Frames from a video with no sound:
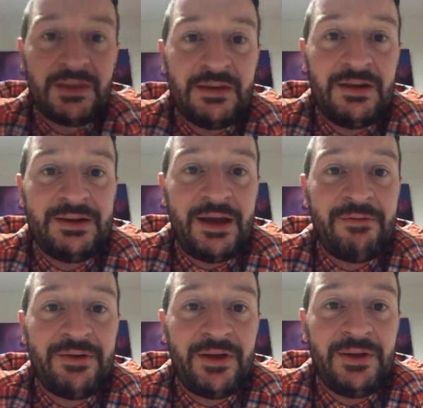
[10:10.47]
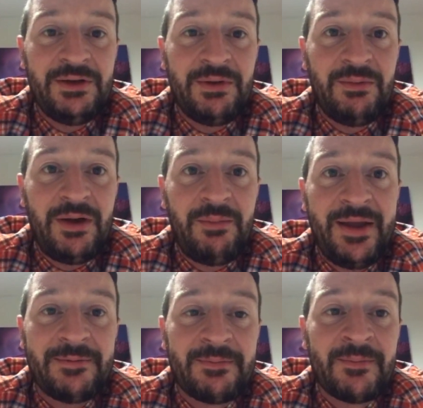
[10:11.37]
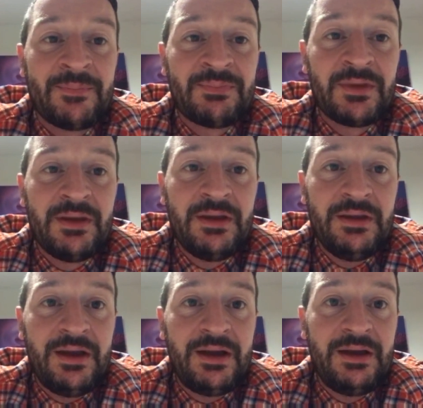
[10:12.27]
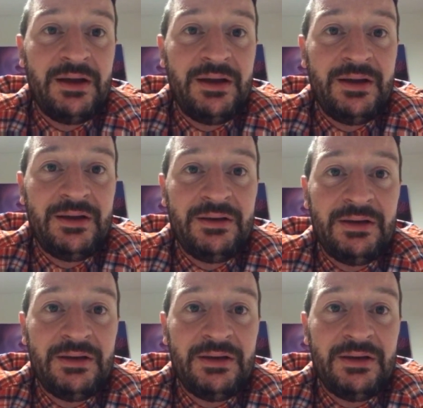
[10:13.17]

Hi Darren, hope you're doing well, mate. Yeah,